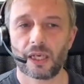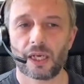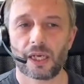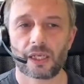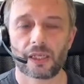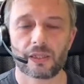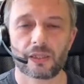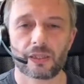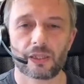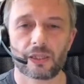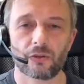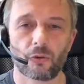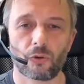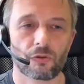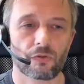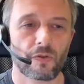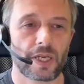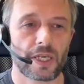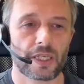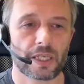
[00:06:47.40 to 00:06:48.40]
and in
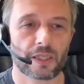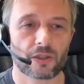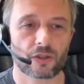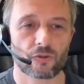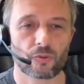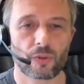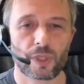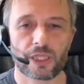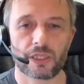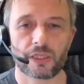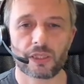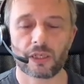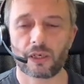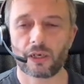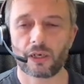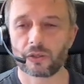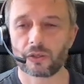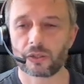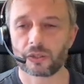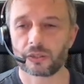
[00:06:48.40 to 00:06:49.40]
Norway and Sweden, there
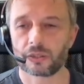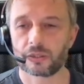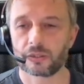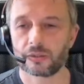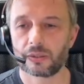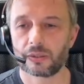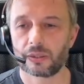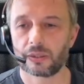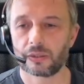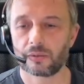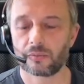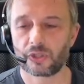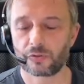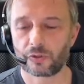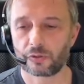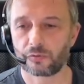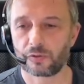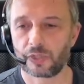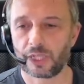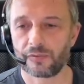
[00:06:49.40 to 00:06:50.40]
are
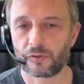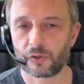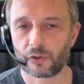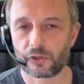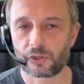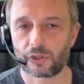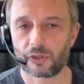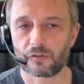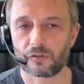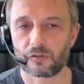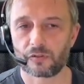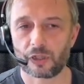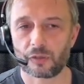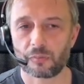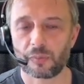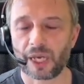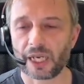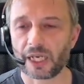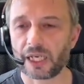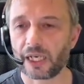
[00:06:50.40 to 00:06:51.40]
different flavors of
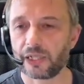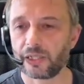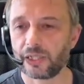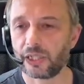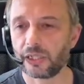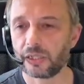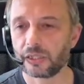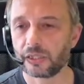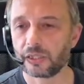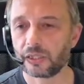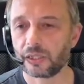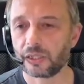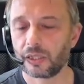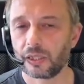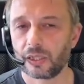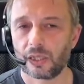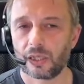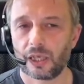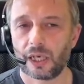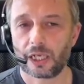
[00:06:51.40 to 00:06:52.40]
bank ID.
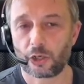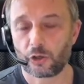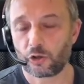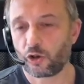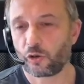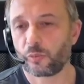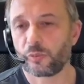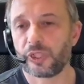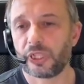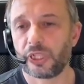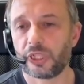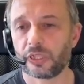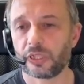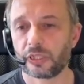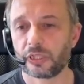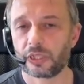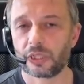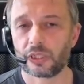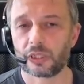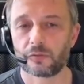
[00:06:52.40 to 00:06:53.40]
And in Germany,
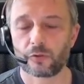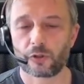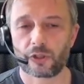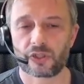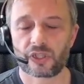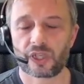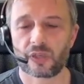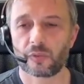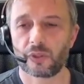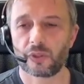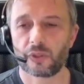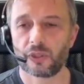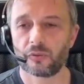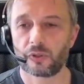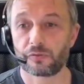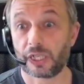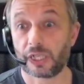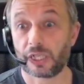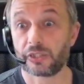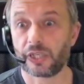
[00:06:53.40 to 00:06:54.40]
for example,
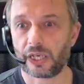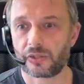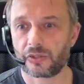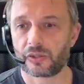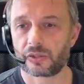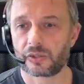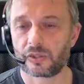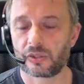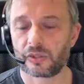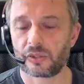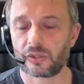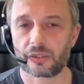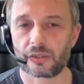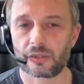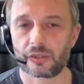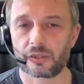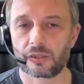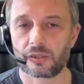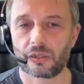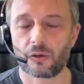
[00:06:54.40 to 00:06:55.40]
we've got Yes,
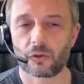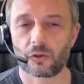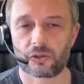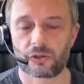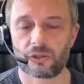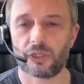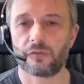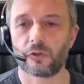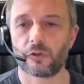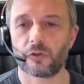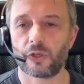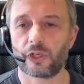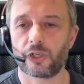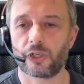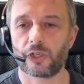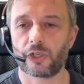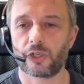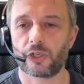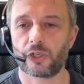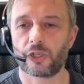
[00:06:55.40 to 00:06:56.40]
that also
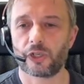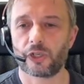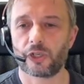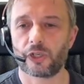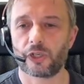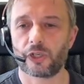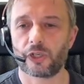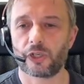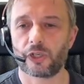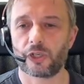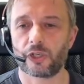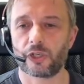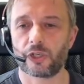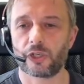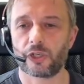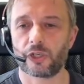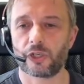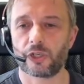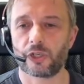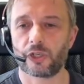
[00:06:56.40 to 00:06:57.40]
leverages bank
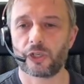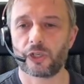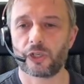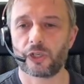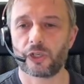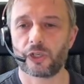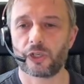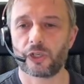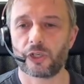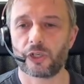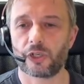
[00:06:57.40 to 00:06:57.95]
KYC data.